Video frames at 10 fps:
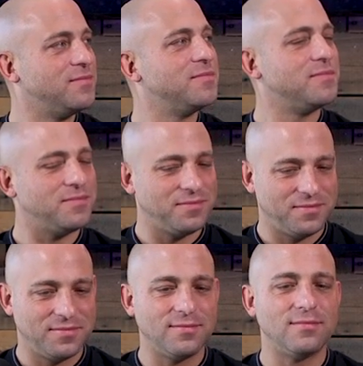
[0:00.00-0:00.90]

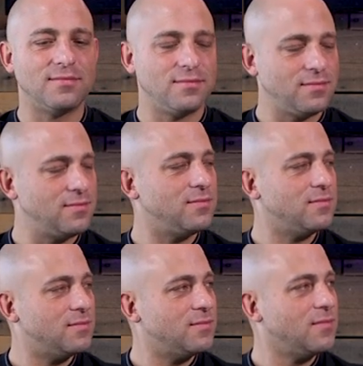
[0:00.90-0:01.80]

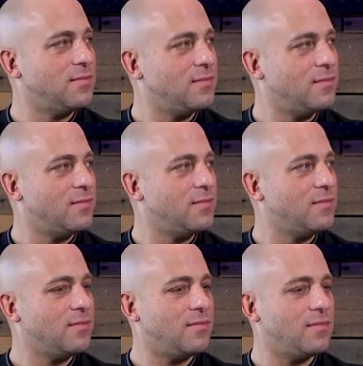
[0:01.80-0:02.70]

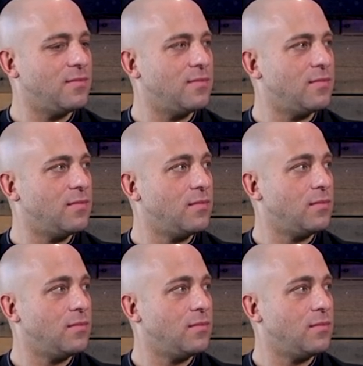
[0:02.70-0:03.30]
(silent)